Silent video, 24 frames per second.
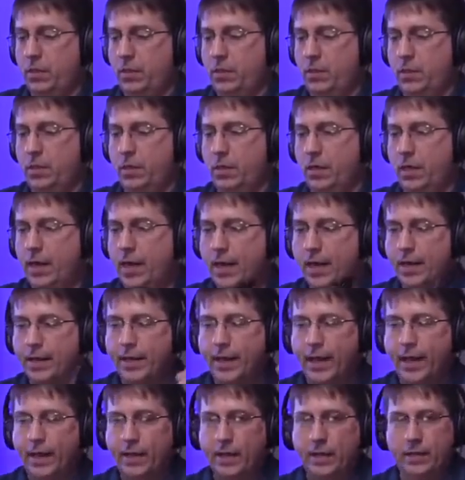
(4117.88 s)
Right
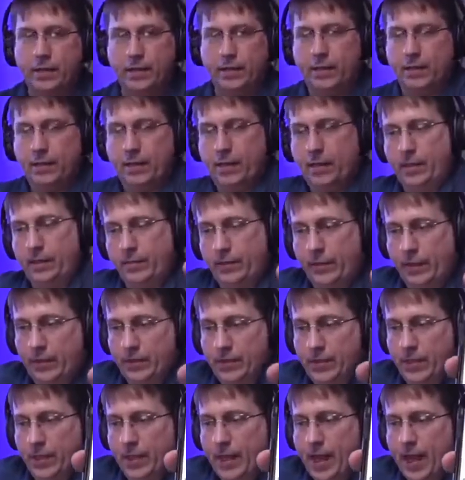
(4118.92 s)
there. I don't know if you can
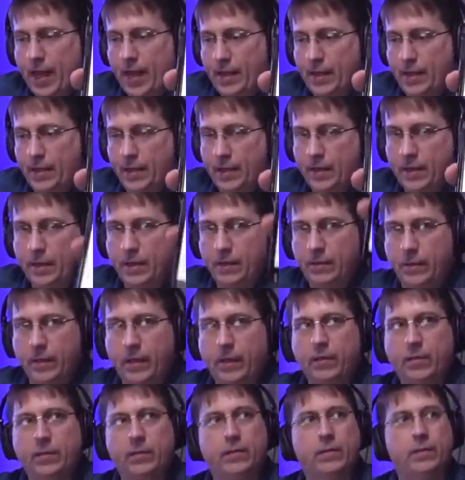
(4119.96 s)
see that. There we
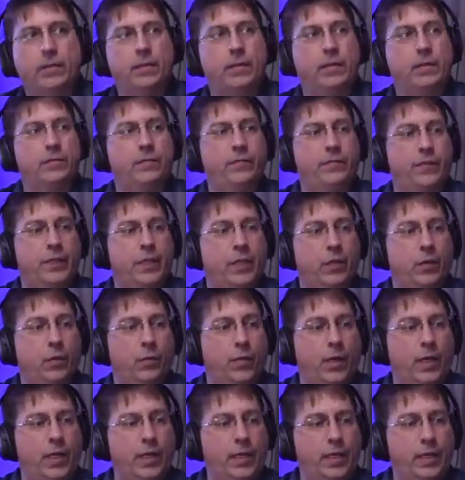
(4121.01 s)
go. Infinito
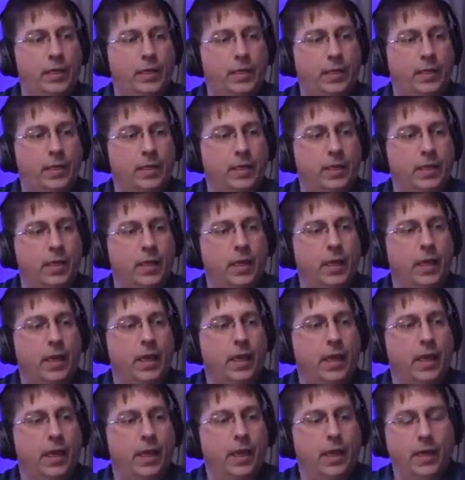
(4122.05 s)
wallet.
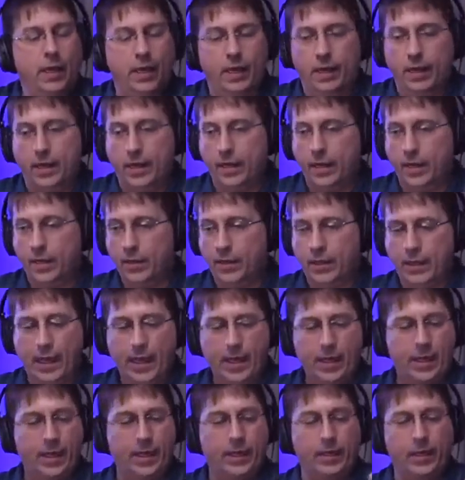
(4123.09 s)

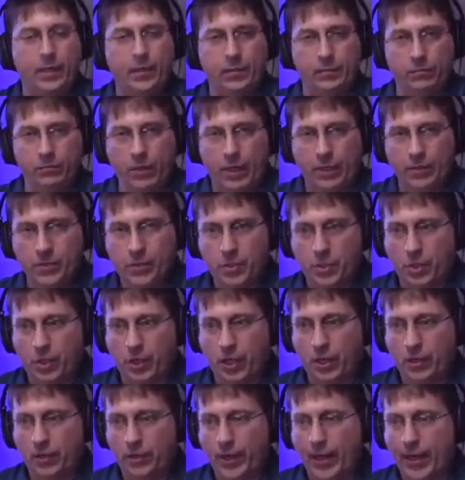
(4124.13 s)
Okay, and it runs
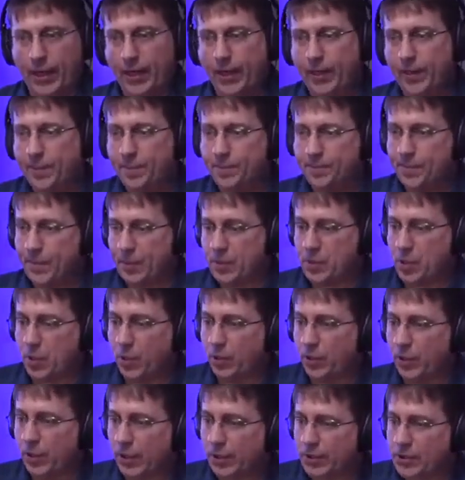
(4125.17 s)
Cardano ADA.
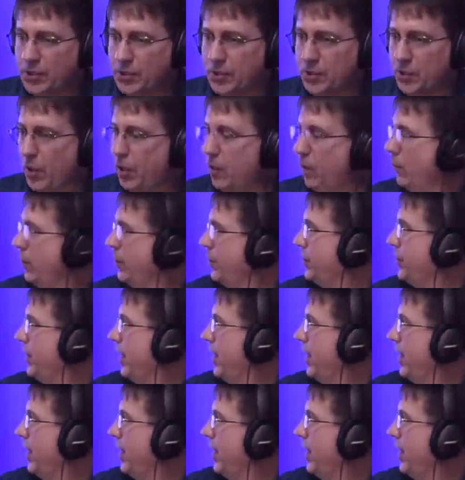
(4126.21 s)
So let's start with,